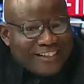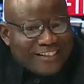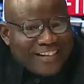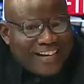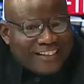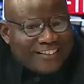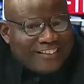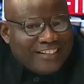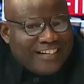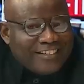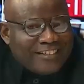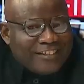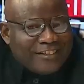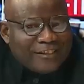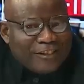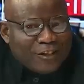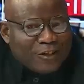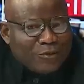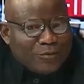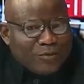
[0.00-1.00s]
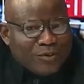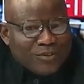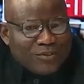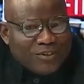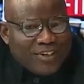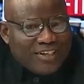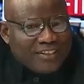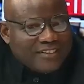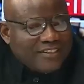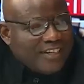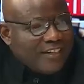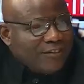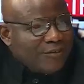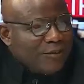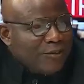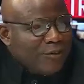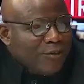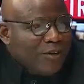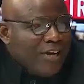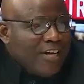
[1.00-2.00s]
think that's a straight one to answer.
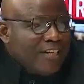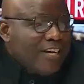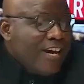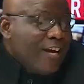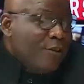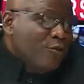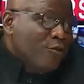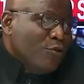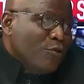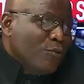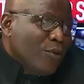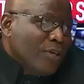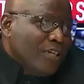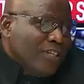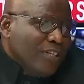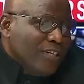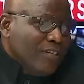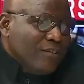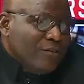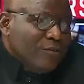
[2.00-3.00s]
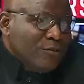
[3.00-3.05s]
So, and you know what it is.